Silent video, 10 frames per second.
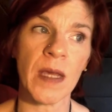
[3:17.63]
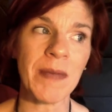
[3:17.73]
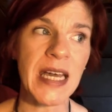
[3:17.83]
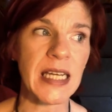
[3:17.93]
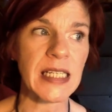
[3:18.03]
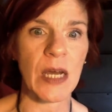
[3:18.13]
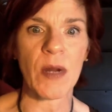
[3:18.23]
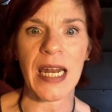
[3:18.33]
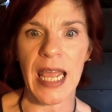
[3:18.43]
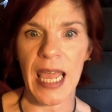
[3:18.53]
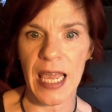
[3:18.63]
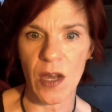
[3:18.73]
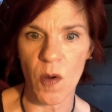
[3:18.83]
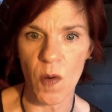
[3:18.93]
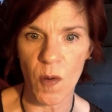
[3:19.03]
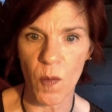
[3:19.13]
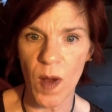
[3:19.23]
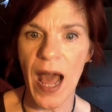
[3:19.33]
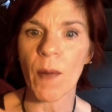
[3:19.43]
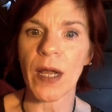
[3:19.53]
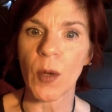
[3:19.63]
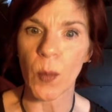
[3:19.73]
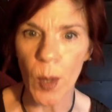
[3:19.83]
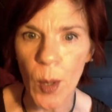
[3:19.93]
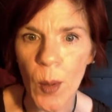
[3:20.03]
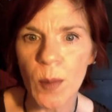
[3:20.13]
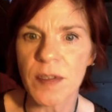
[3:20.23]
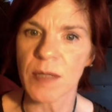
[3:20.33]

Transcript: Maybe I could tell what an acorn, how it grows,